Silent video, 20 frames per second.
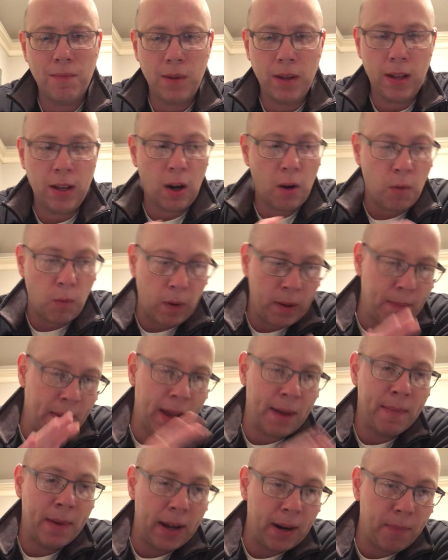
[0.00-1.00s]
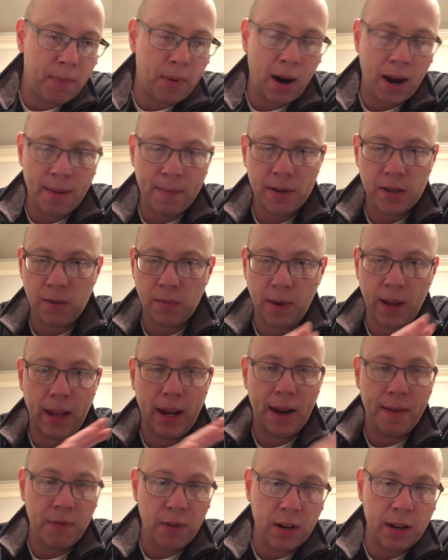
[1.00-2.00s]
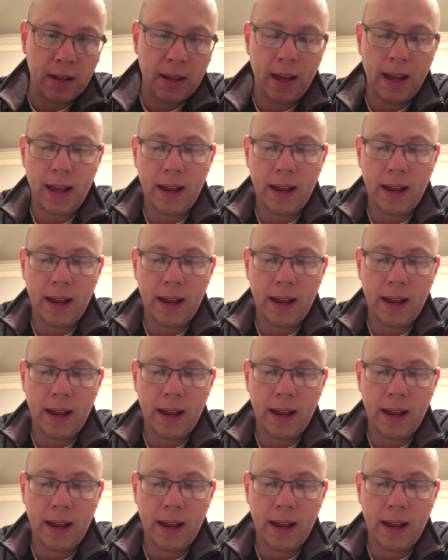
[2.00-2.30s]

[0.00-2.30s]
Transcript: we you know we may have made a promise we had every